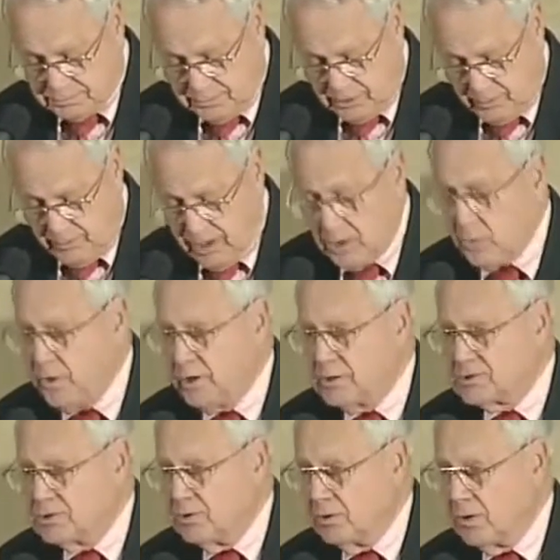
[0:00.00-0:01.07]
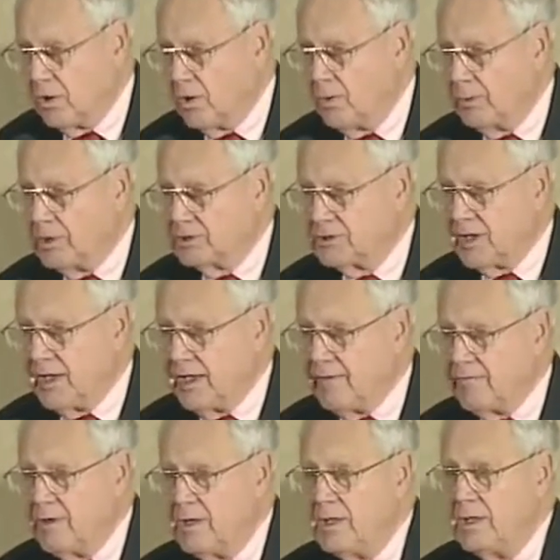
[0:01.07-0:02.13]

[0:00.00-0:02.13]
here about a week or so ago because I have